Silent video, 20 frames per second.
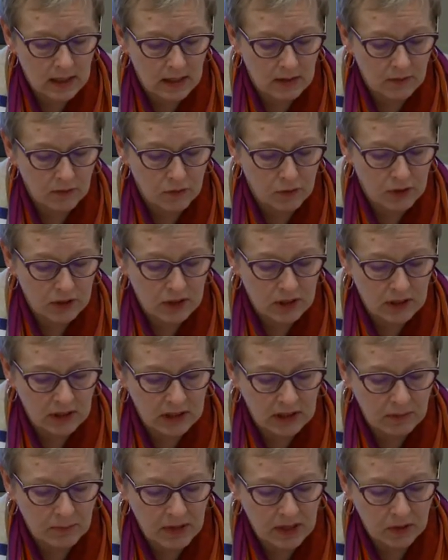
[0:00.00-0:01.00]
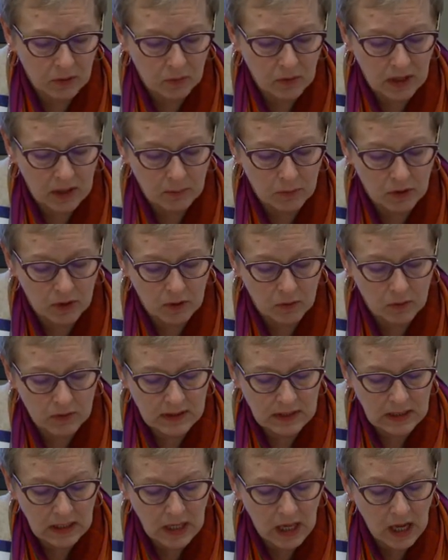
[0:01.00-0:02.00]
Unfortunately, Beth Redbird
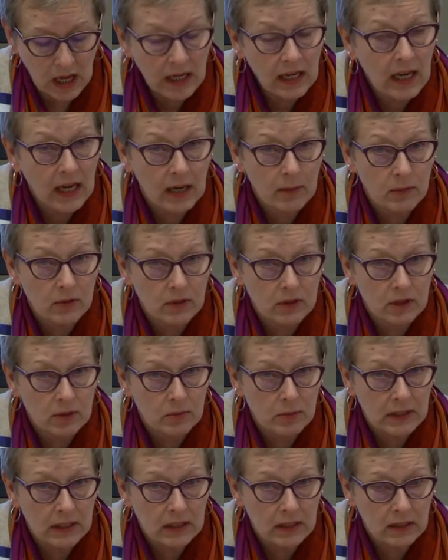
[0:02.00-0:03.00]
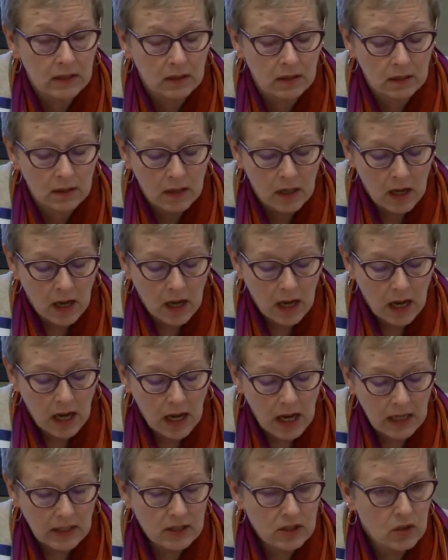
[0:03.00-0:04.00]
was unable to be here.
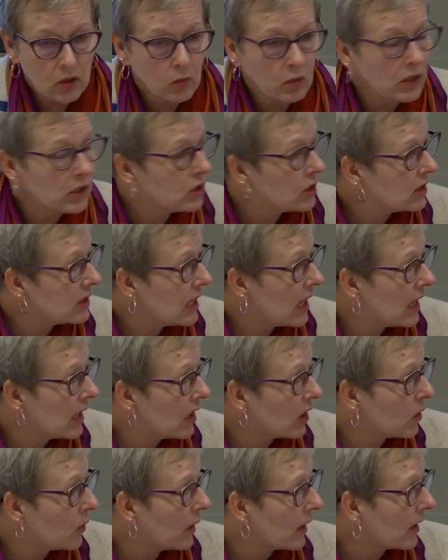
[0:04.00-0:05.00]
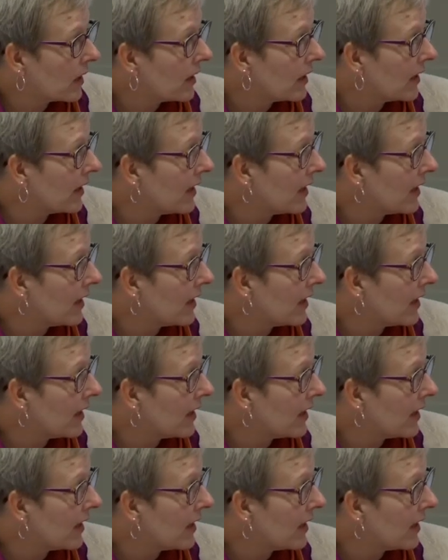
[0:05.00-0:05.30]
So we just had a quick